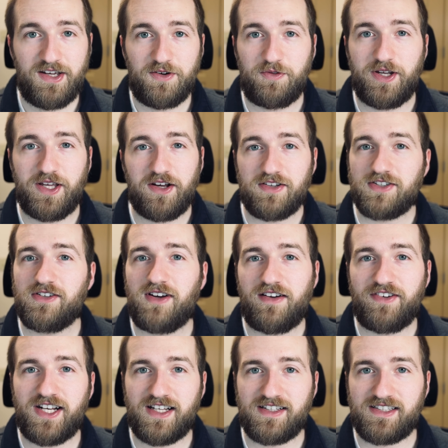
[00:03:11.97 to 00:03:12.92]
we also
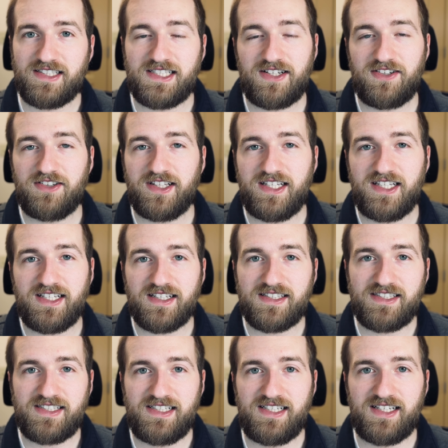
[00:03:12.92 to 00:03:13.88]
haven't necessarily
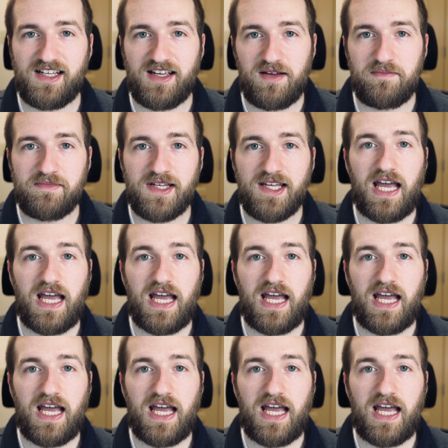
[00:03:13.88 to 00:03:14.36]
seen him